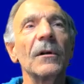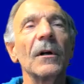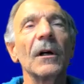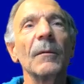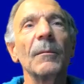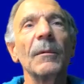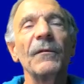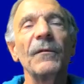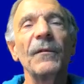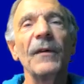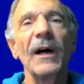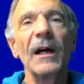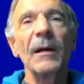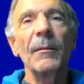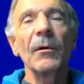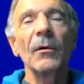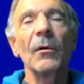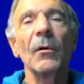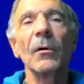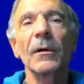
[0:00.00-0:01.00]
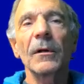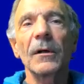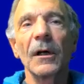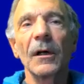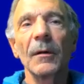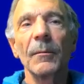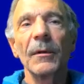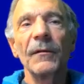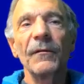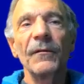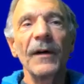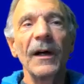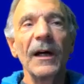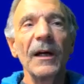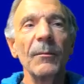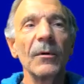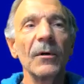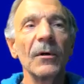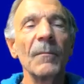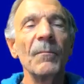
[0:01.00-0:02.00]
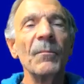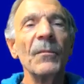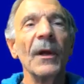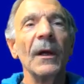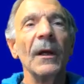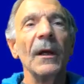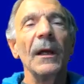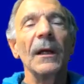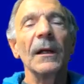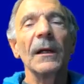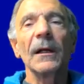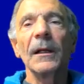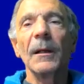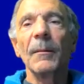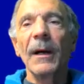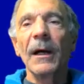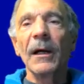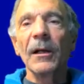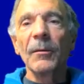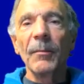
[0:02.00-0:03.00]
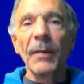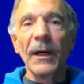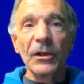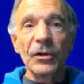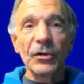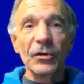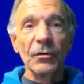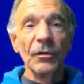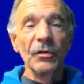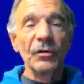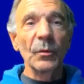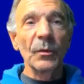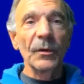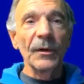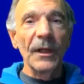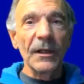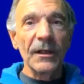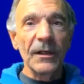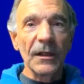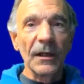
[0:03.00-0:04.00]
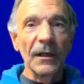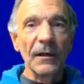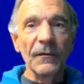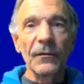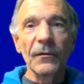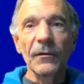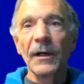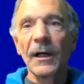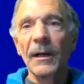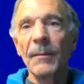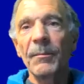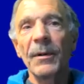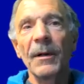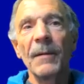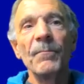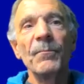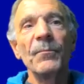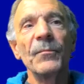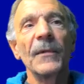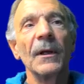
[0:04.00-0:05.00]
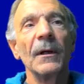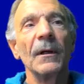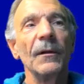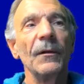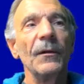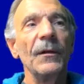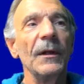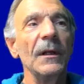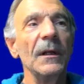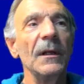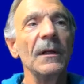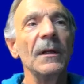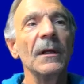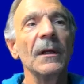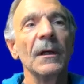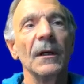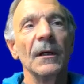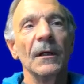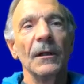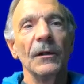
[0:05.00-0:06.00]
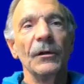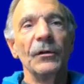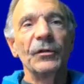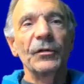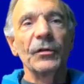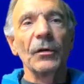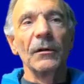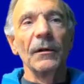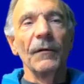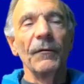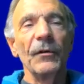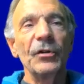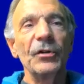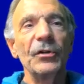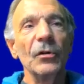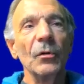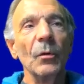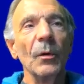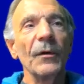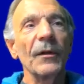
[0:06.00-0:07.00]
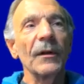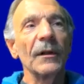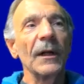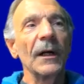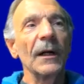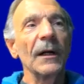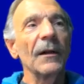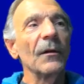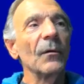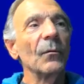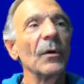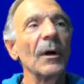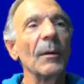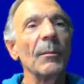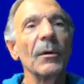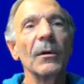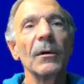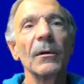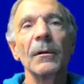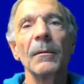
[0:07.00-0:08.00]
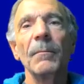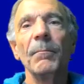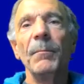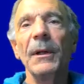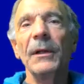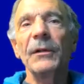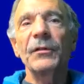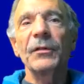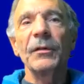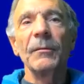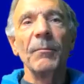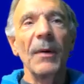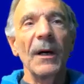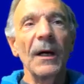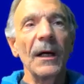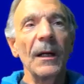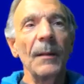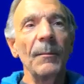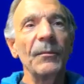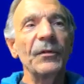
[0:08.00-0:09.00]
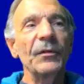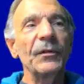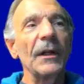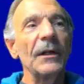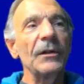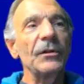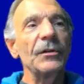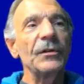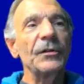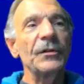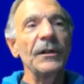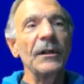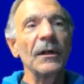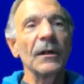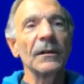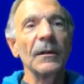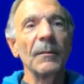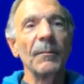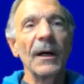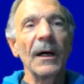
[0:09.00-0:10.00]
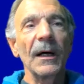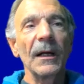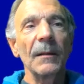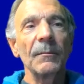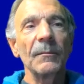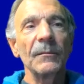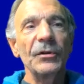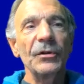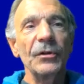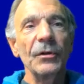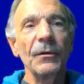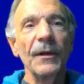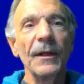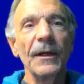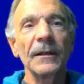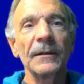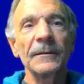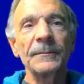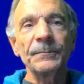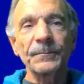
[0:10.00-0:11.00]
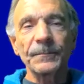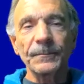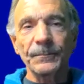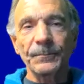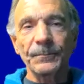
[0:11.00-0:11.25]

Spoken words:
carbon fiber or carbon fiber. And on the mountain bike shoes, where they cover up the sole of the shoe with a lot of the rubber bits and bobs that you see on the bottom shoe there,